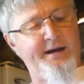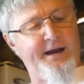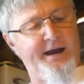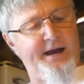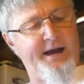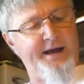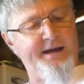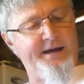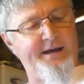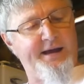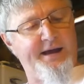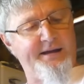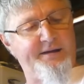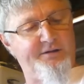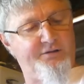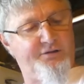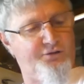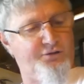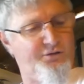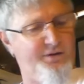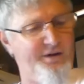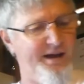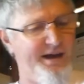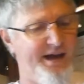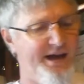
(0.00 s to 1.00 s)
at
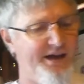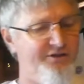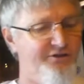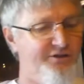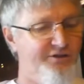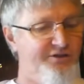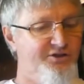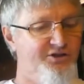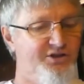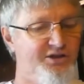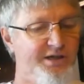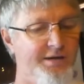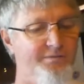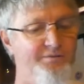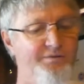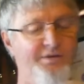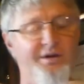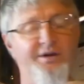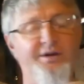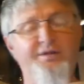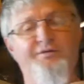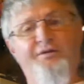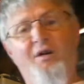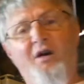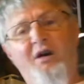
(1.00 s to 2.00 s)

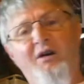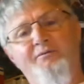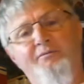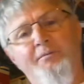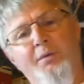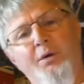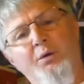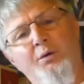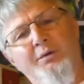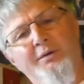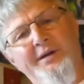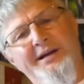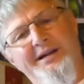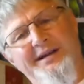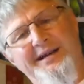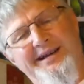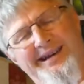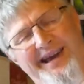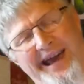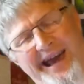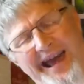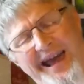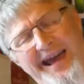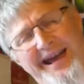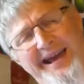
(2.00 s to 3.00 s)
375 milliliter
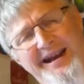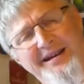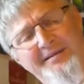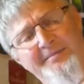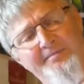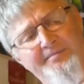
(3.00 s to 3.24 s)
can,